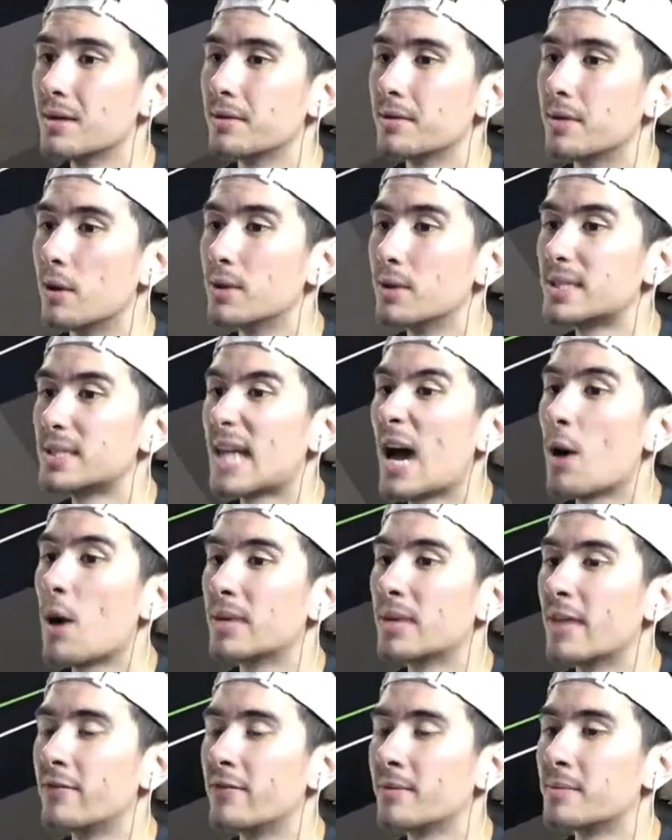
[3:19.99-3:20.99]
Notice how I'm
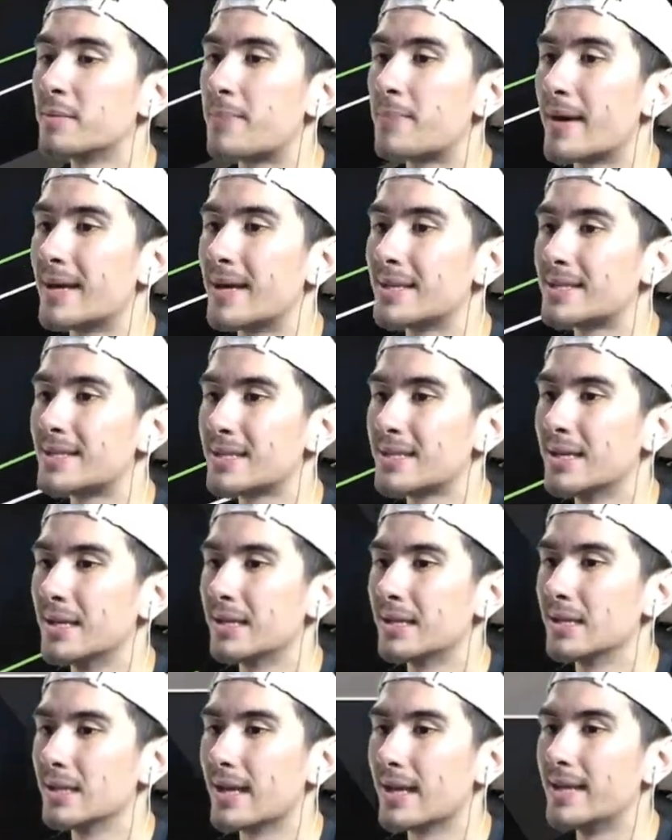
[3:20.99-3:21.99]
giving him space,
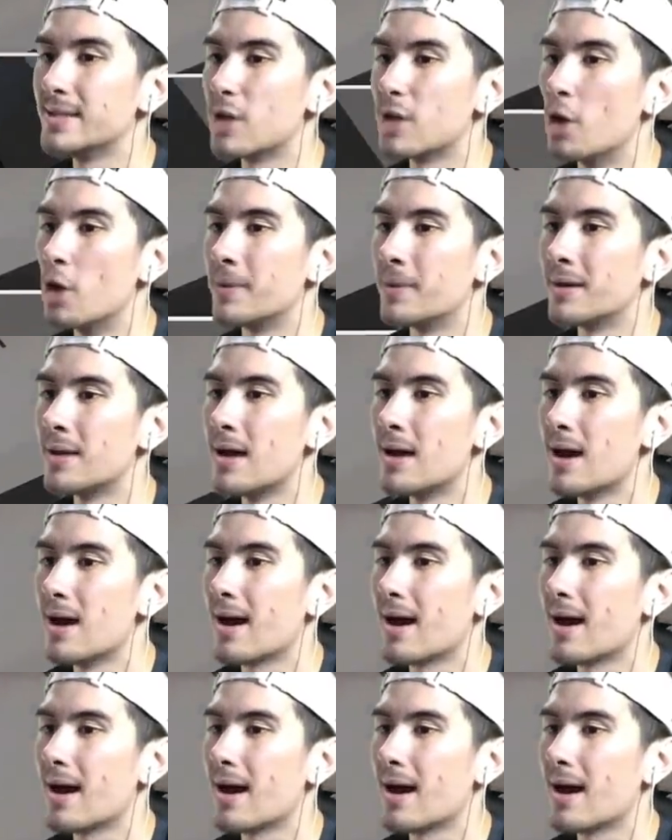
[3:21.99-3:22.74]
the lane's open,